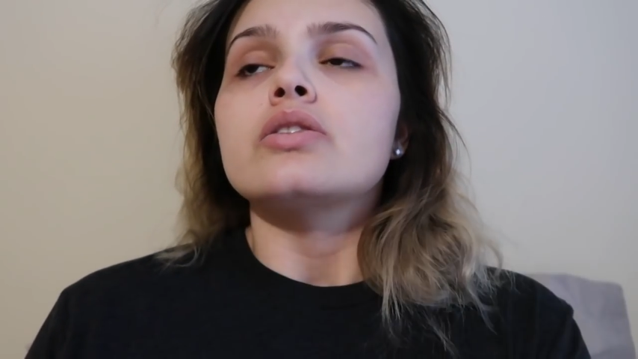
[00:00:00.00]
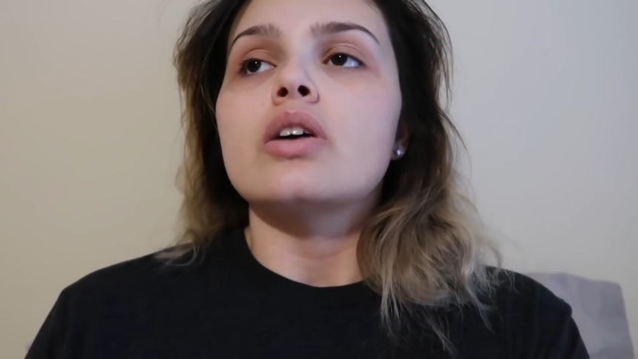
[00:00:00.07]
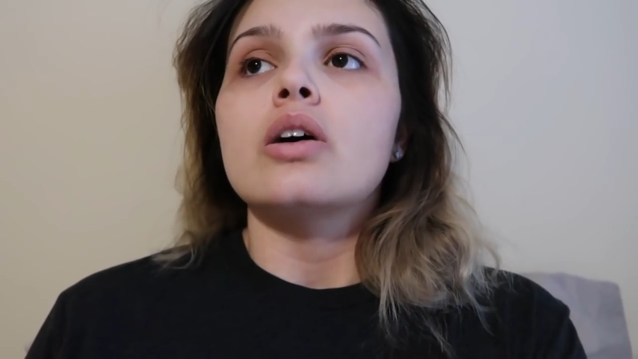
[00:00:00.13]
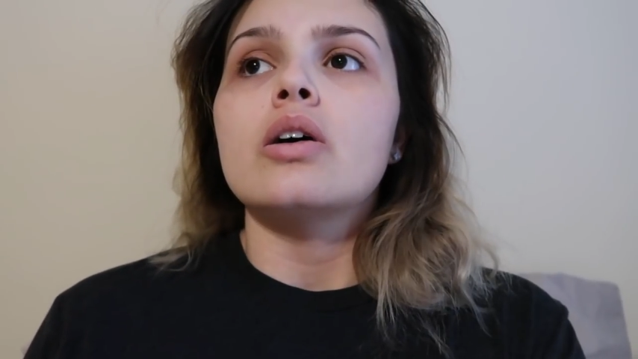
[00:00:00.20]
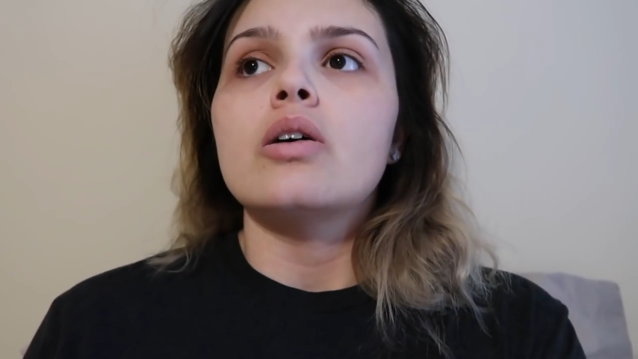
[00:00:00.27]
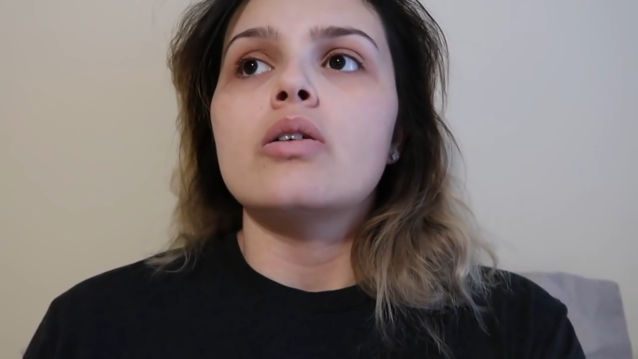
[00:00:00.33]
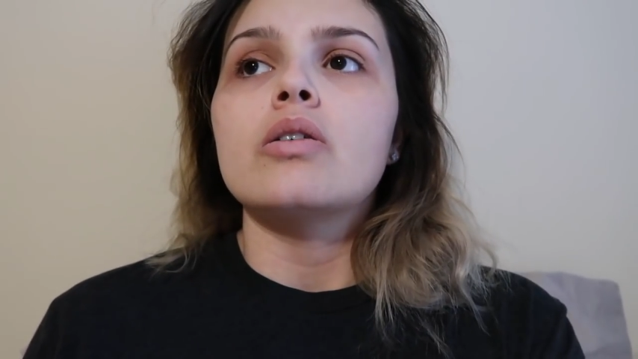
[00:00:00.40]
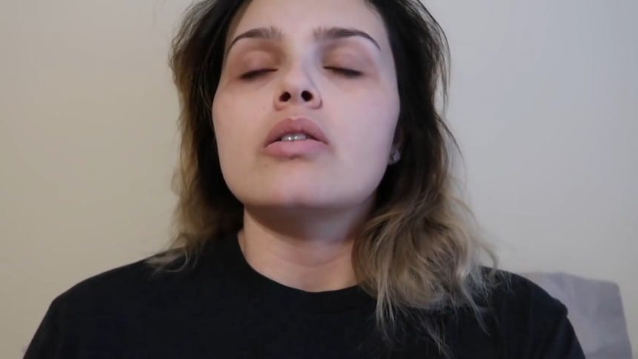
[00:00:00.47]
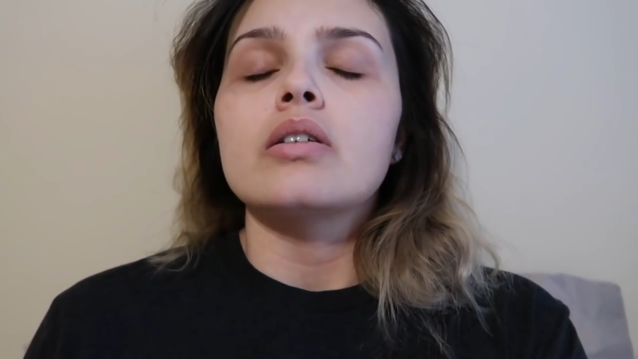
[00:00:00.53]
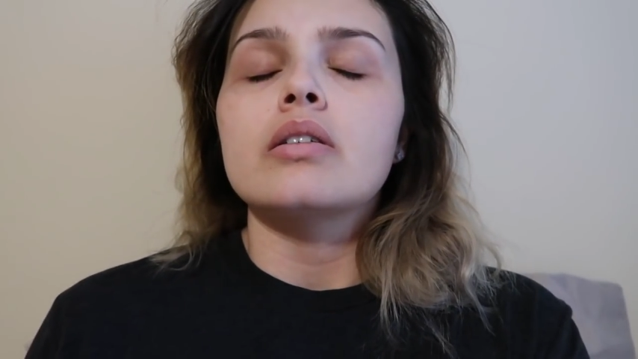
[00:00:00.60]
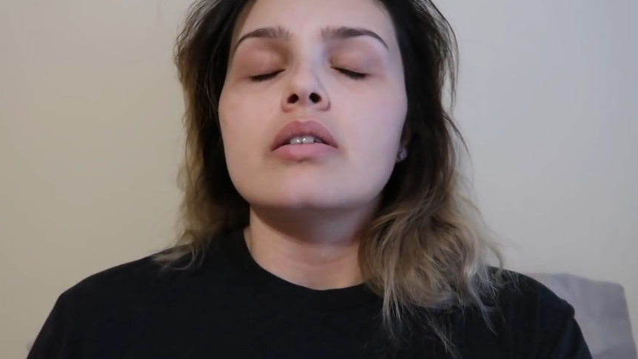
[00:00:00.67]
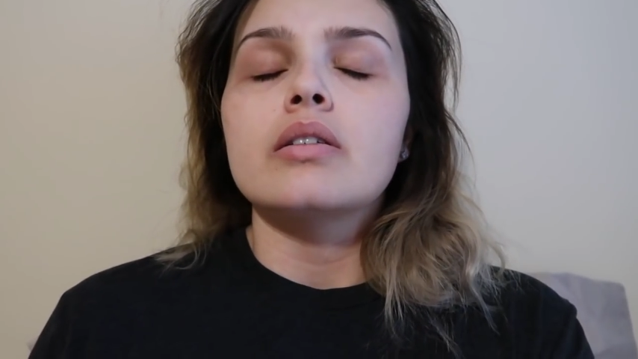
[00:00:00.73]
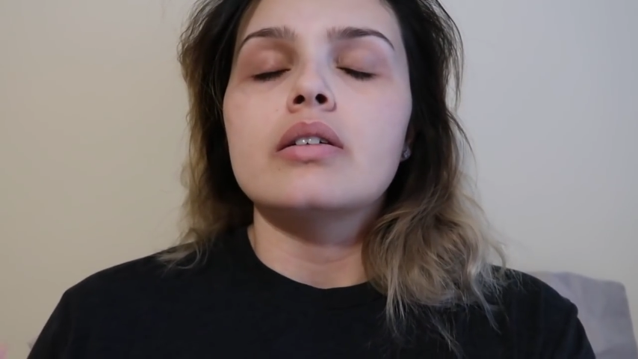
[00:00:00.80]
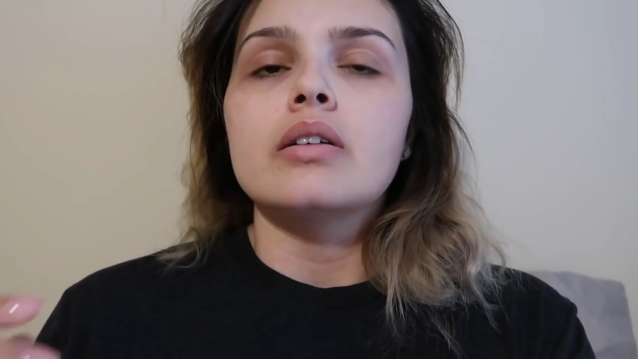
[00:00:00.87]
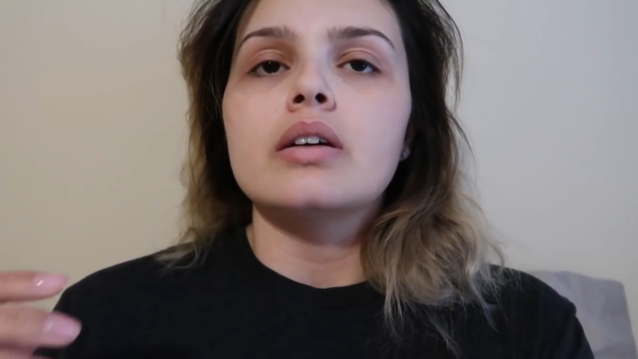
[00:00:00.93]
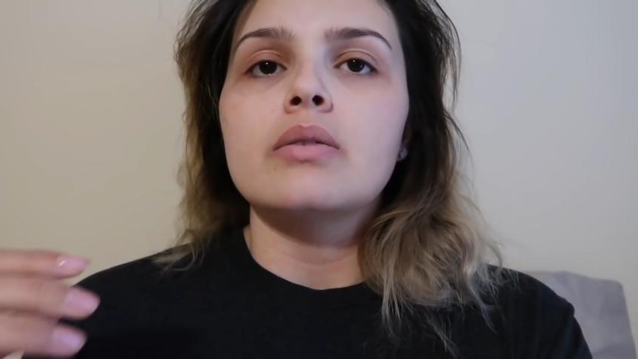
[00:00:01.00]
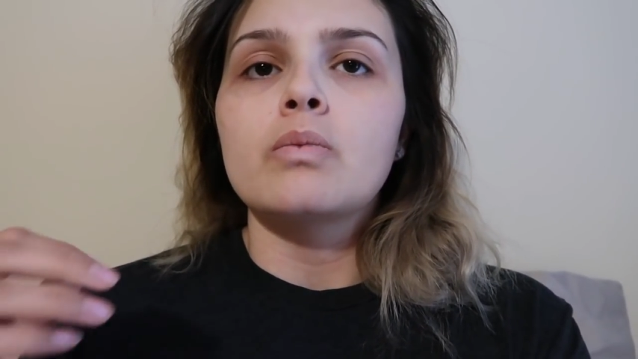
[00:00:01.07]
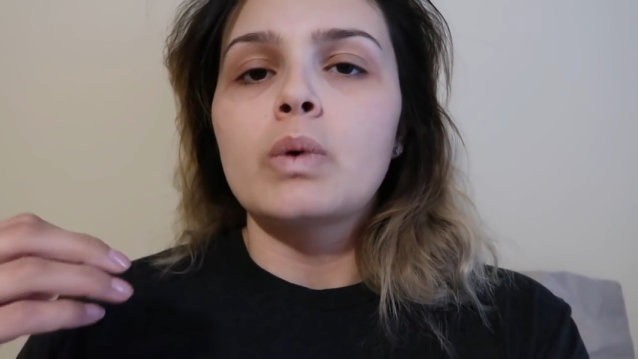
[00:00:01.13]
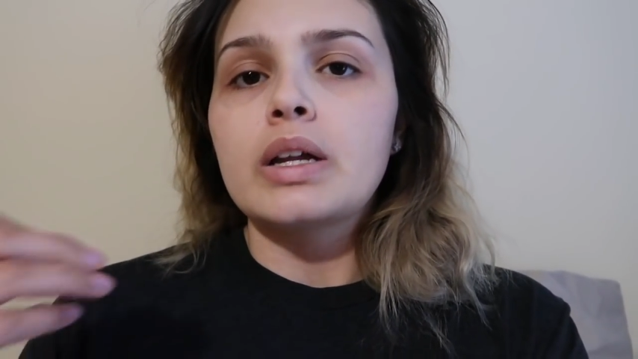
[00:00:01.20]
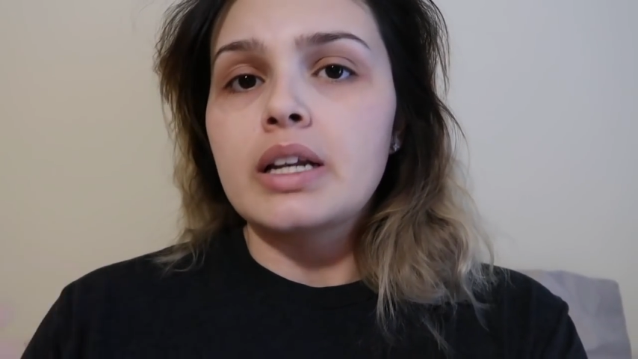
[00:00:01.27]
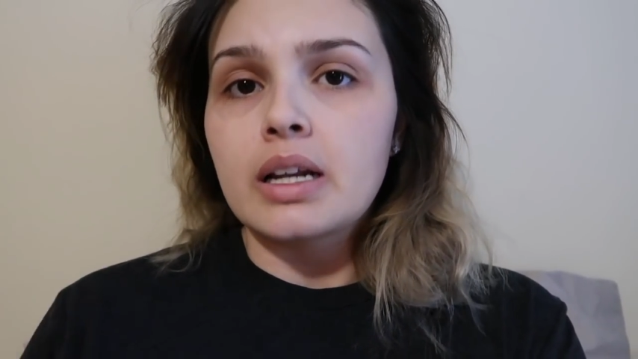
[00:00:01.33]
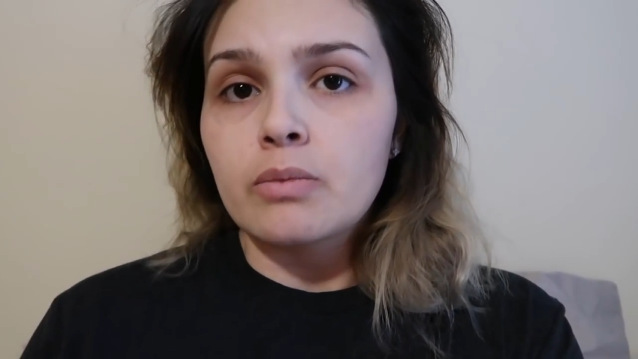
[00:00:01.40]
So
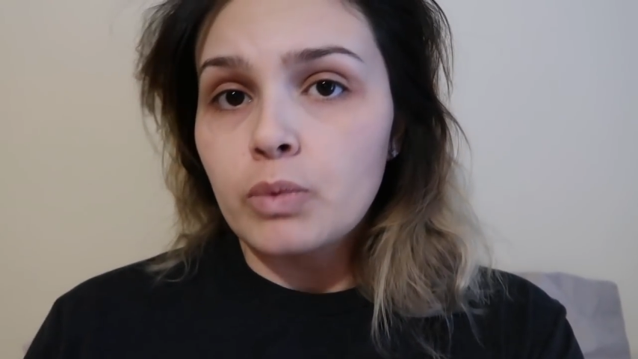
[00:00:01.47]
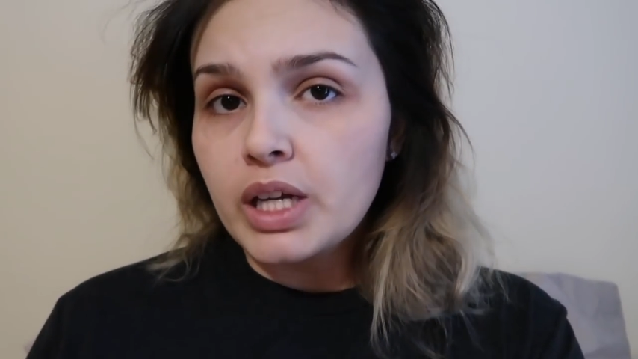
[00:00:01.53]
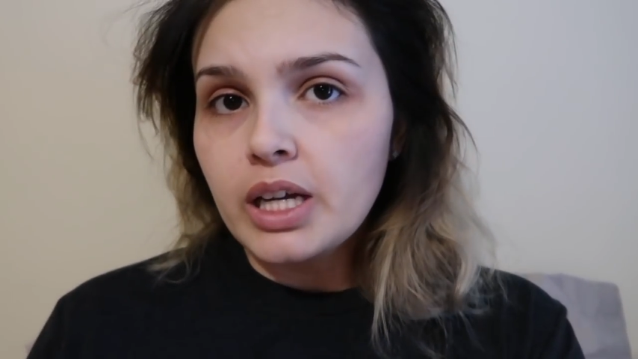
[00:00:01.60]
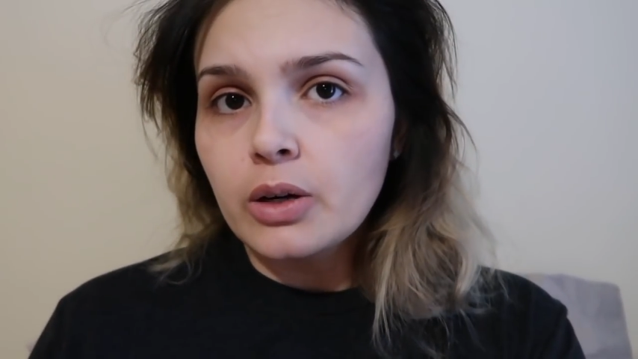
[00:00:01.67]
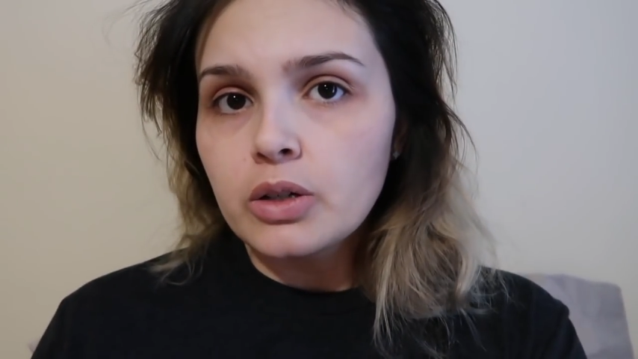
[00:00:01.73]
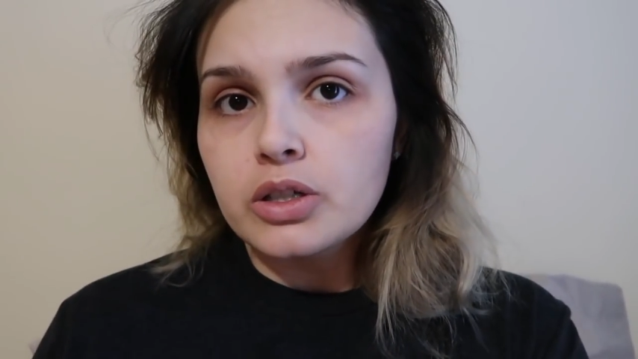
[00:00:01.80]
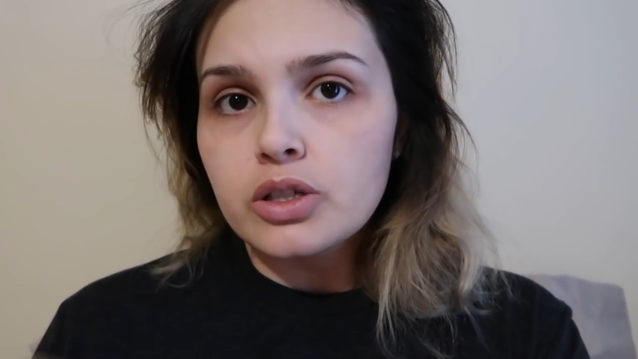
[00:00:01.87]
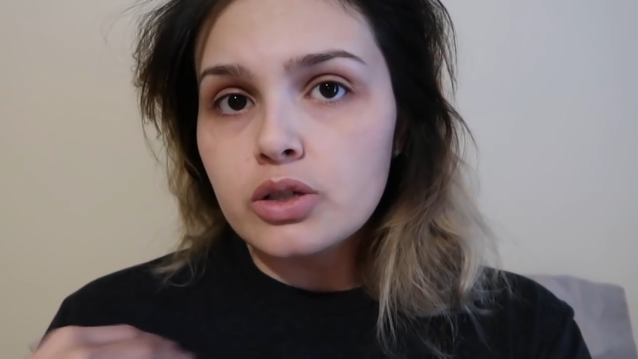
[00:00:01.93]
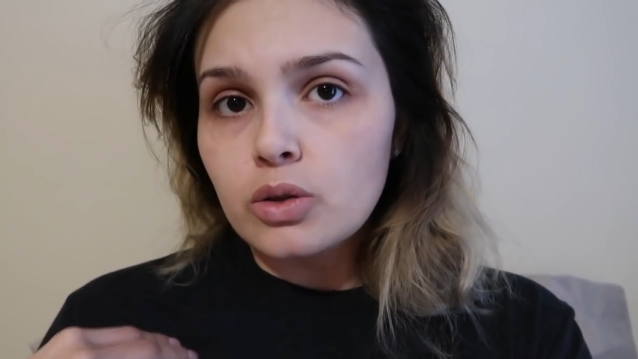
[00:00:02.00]
when we go to